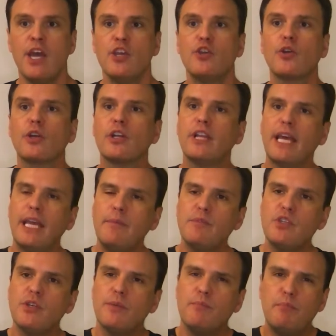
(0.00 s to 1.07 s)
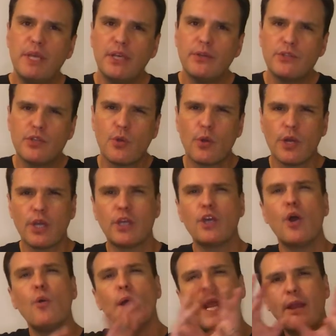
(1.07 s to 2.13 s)
Your claims should build toward a
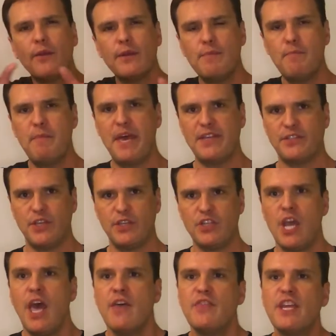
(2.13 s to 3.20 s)
coherent message.